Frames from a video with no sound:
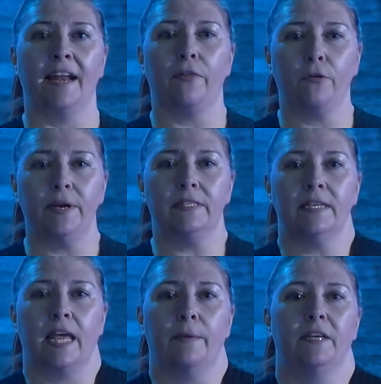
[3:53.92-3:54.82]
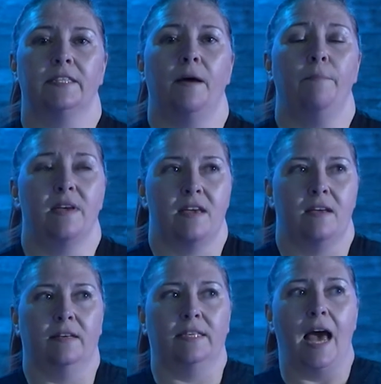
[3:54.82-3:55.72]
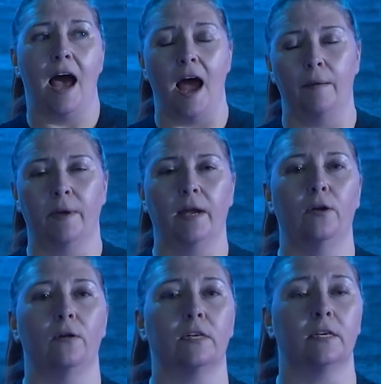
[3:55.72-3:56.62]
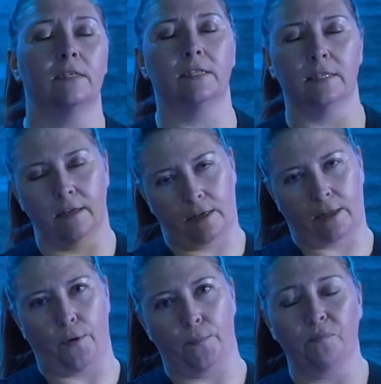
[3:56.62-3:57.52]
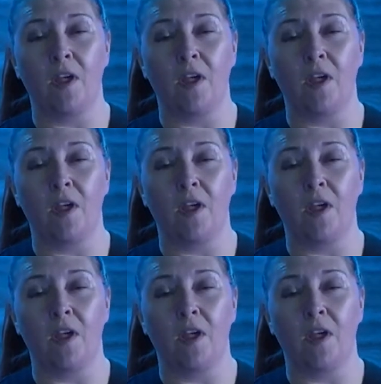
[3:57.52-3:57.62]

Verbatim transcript: Another reason to keep this up is I'm getting older. Doesn't look it though.